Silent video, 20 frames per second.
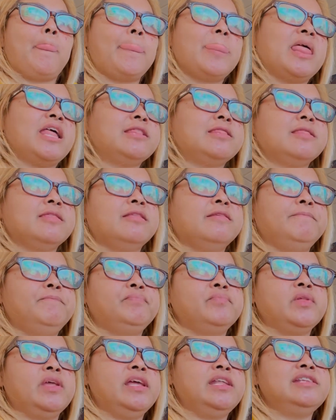that
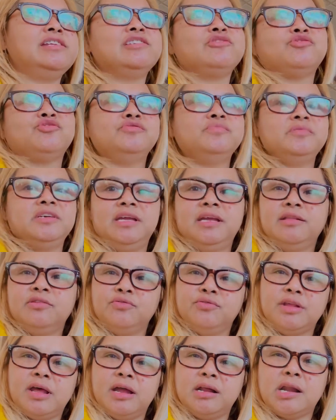it needs to be
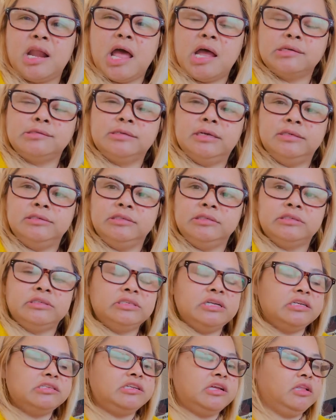into that glasses,
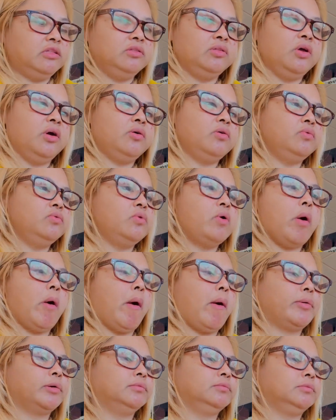and they said no
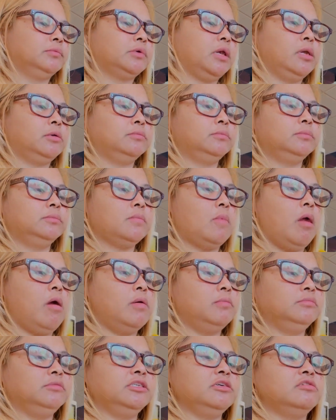
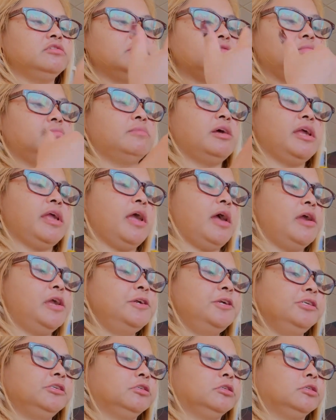because of my eyes.